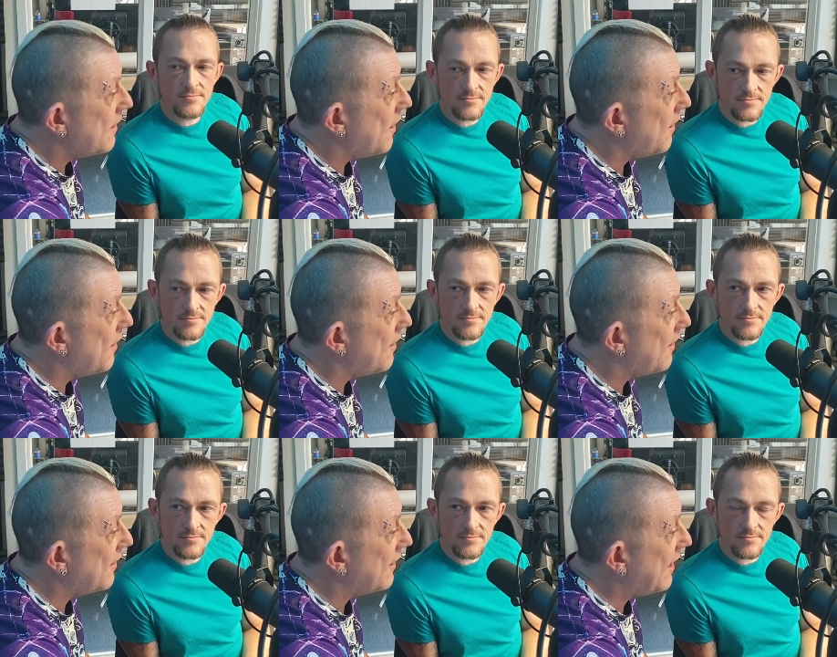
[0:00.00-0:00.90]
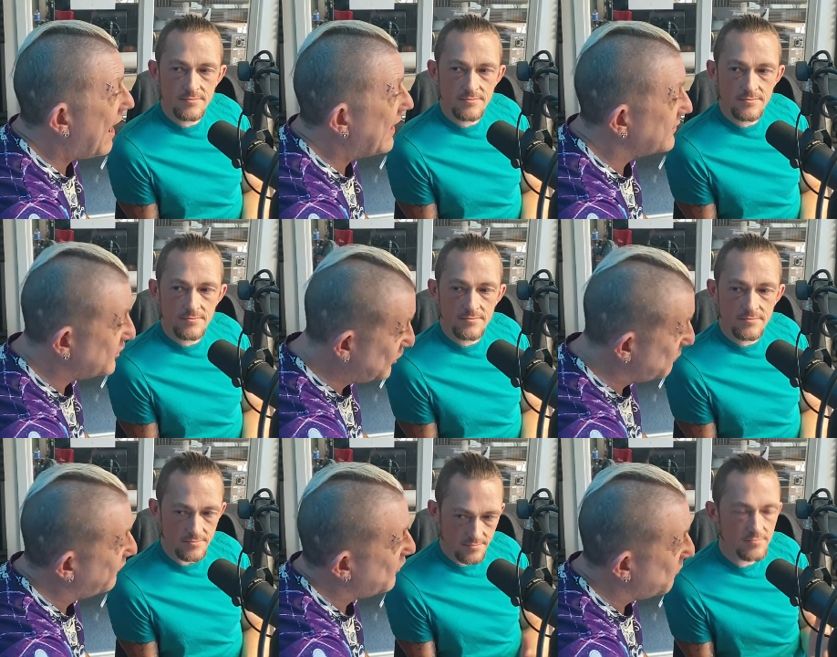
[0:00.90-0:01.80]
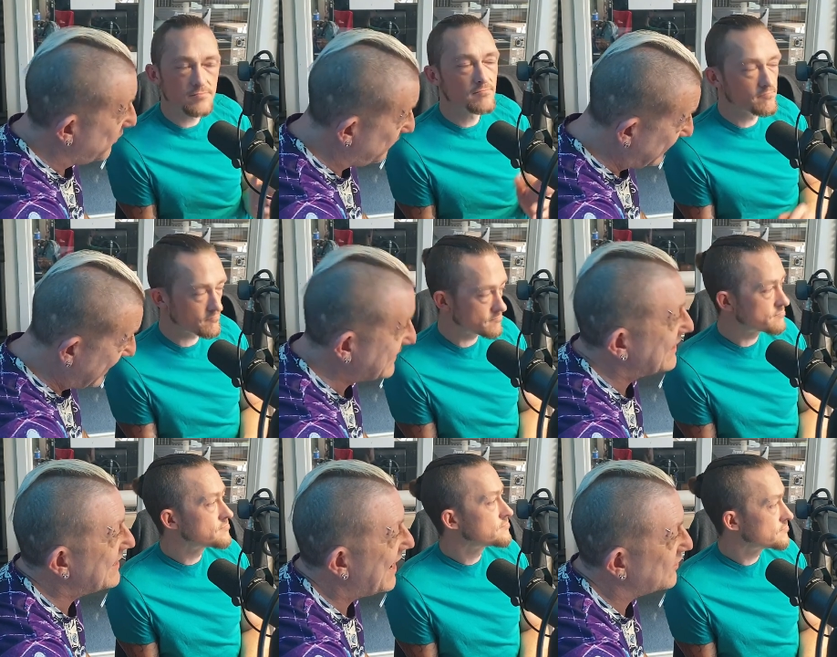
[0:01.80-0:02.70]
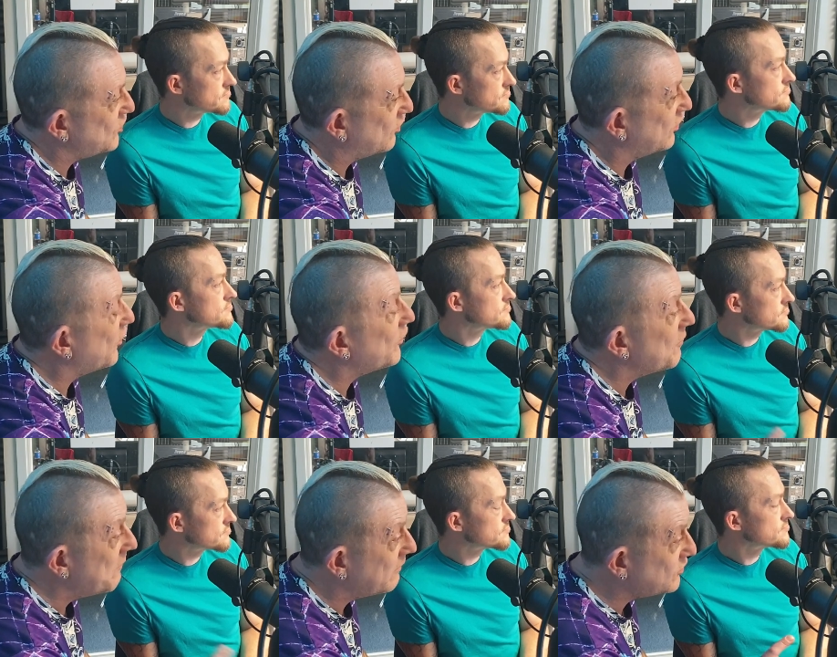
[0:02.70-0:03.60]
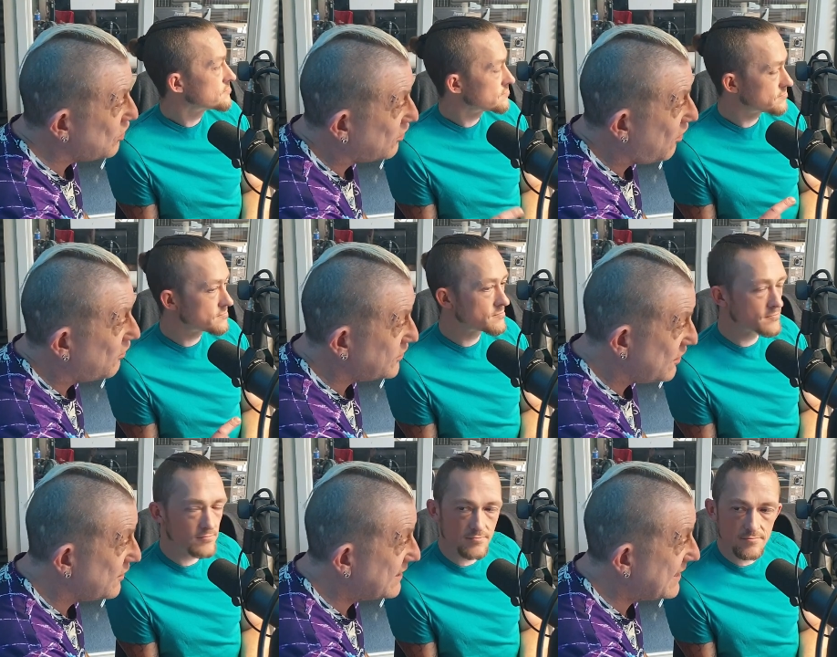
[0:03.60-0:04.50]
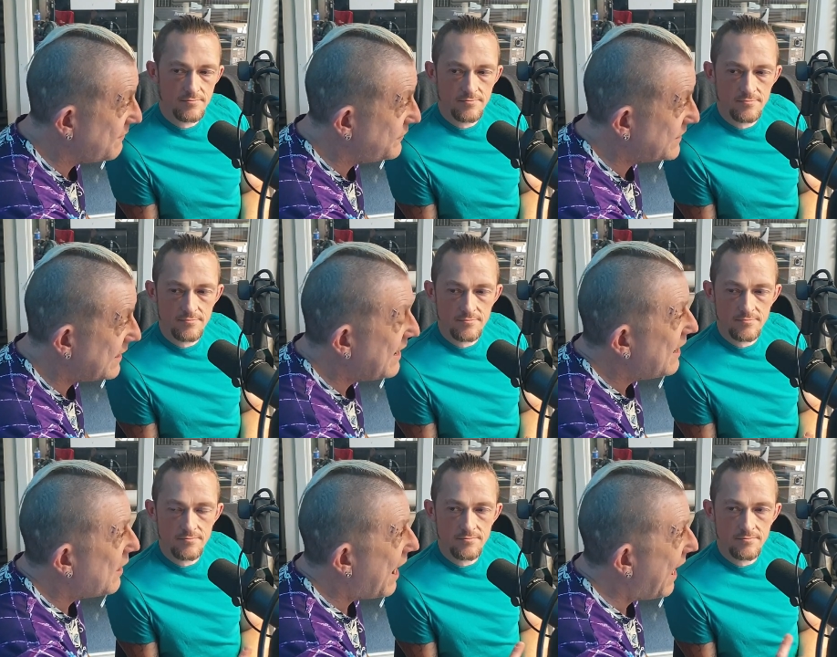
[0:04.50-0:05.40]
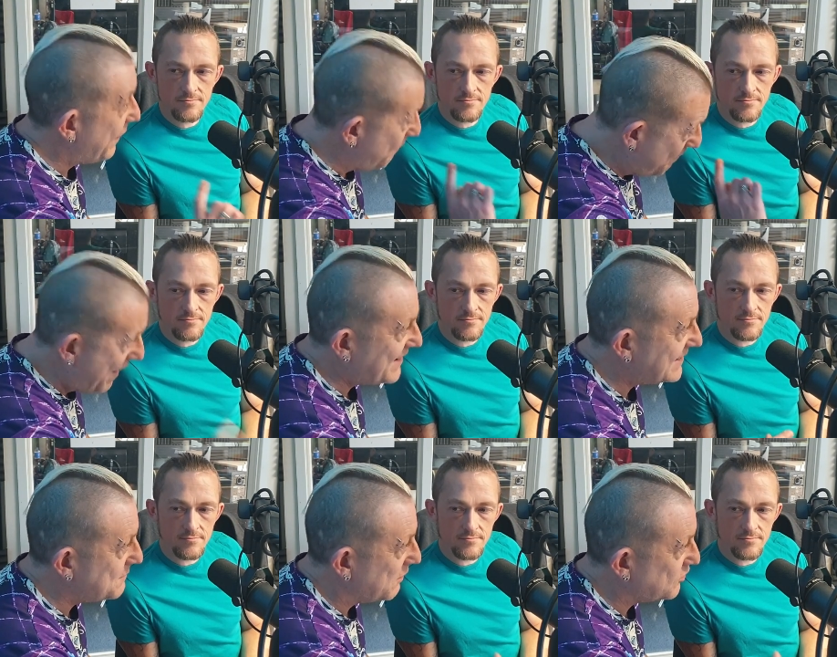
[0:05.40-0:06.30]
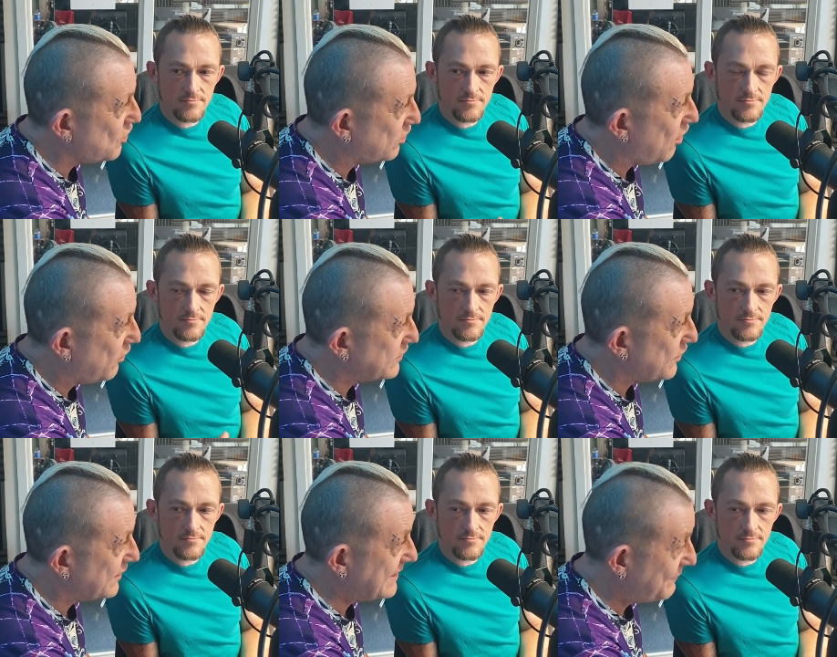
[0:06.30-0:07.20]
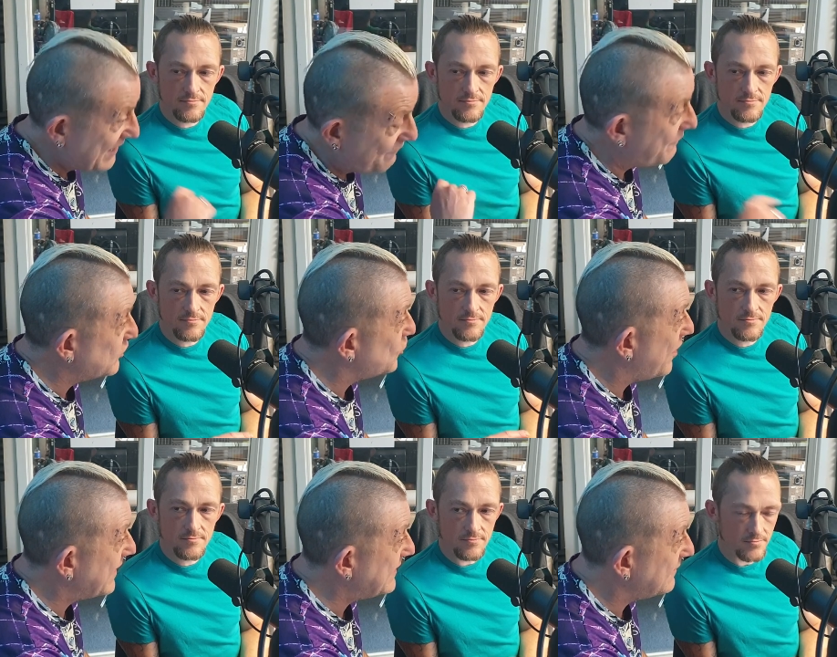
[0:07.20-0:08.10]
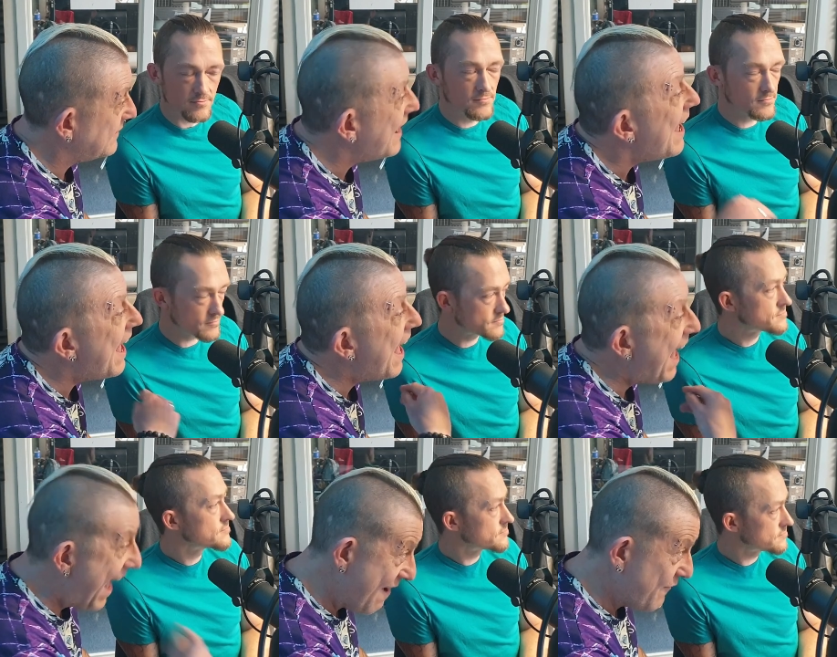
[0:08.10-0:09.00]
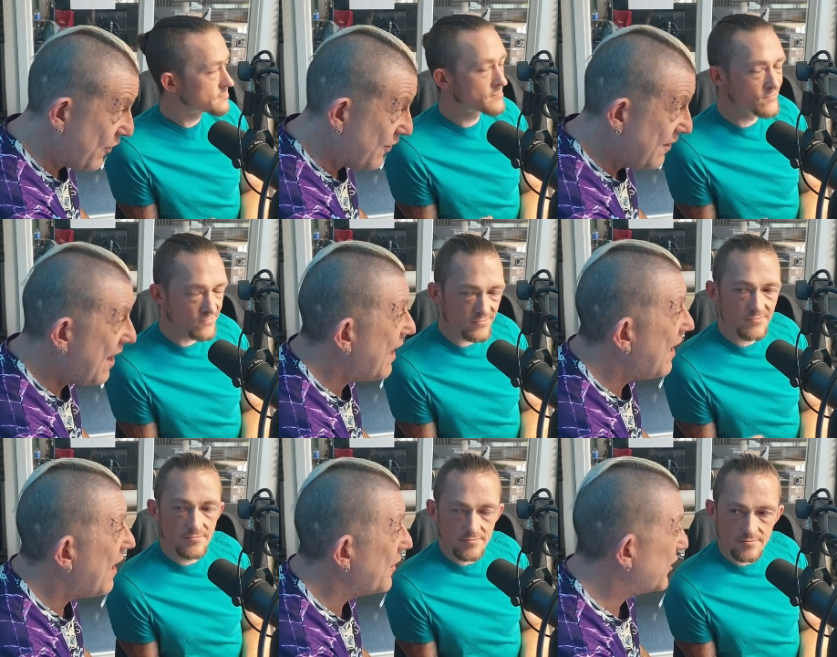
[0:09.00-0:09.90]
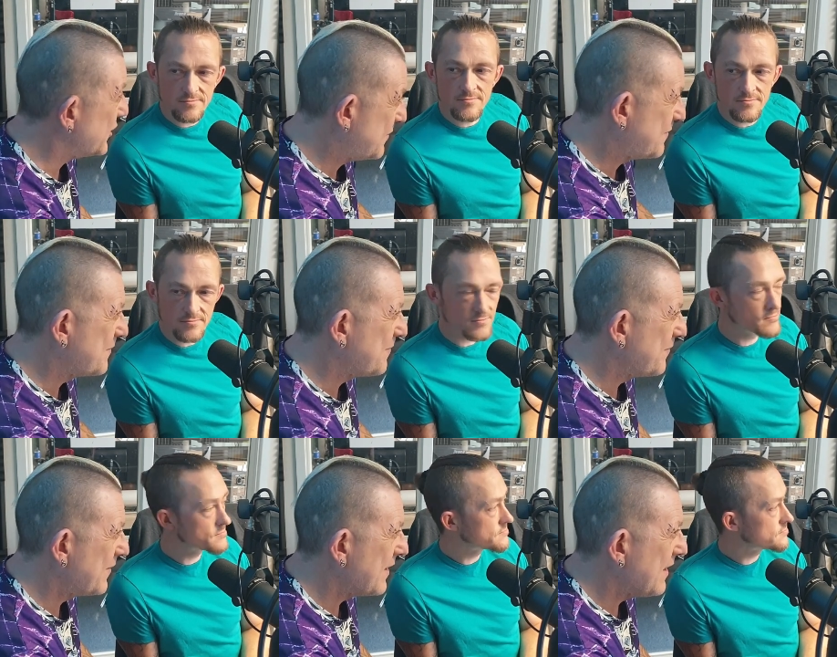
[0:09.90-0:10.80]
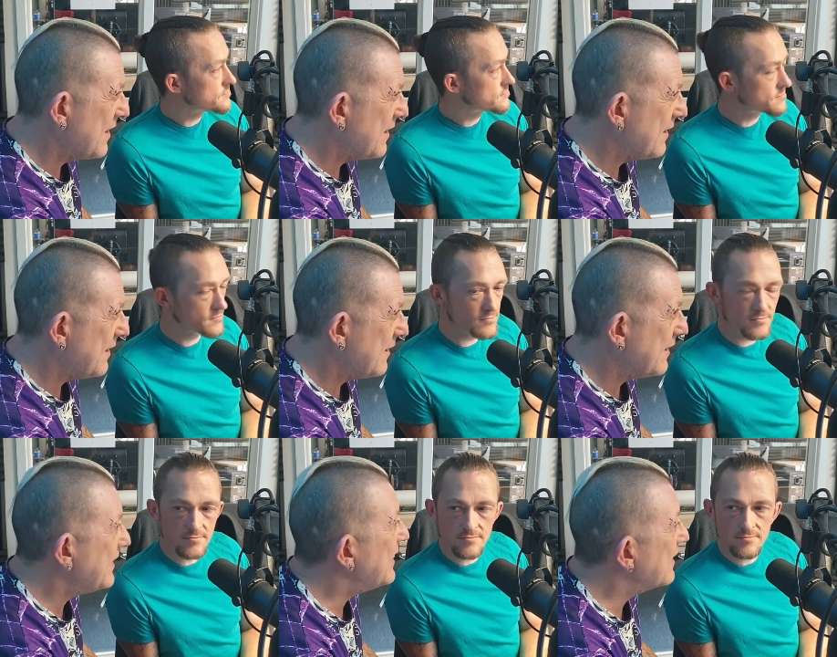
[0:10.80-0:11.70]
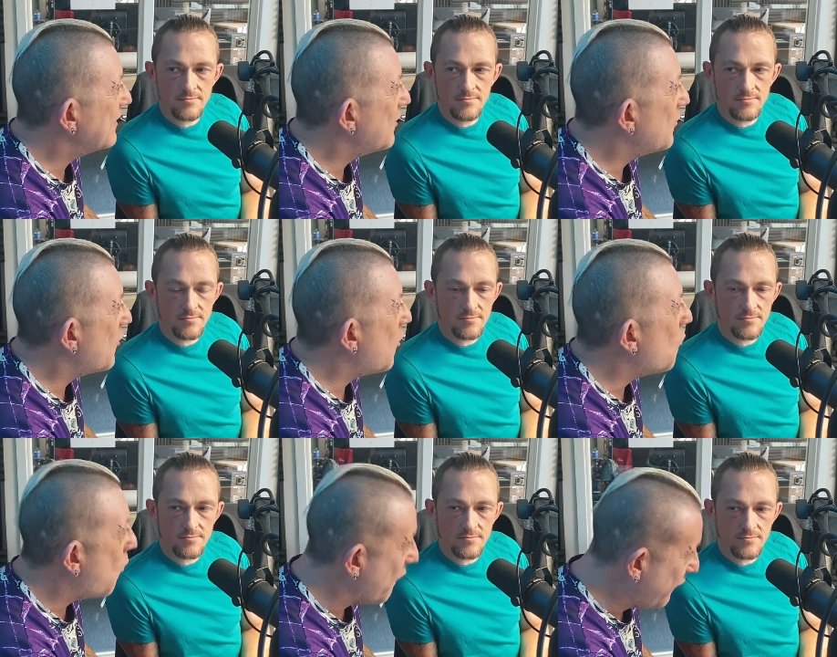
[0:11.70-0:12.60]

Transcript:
Speaker 1: Uh, and two of them were classic dark chocolate. The milk chocolate alternatives mm. are the best milk chocolate alternatives I've ever tried. Mm-hmm. Really? Ever. And you can get them from Tesco, right? Is it, is it Tesco? One